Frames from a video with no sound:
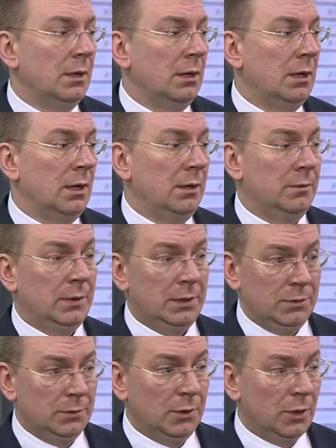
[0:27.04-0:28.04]
and we
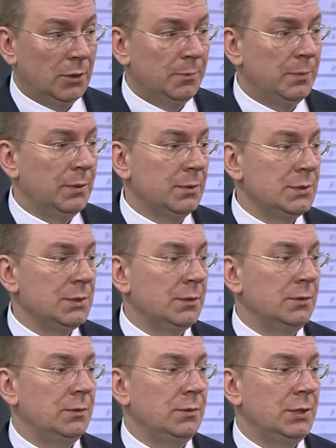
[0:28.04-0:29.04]
do hope
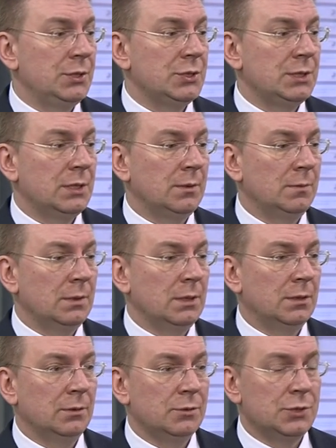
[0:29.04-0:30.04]
also to reach some
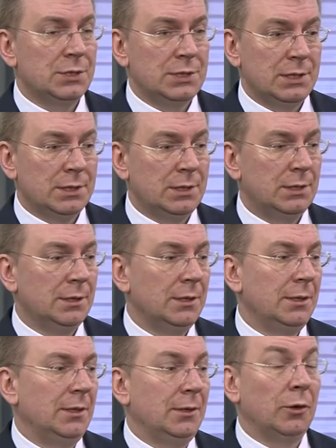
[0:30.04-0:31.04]
conclusions, and
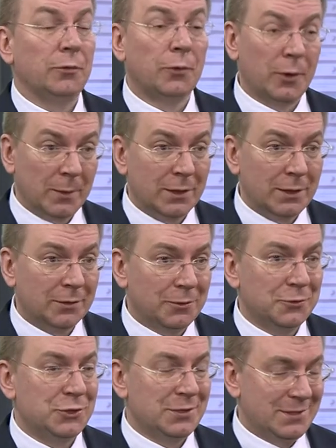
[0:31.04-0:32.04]
not formal
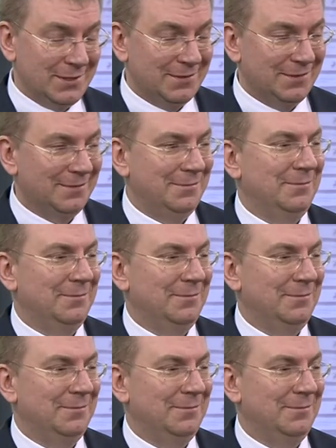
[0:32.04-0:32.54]
conclusions.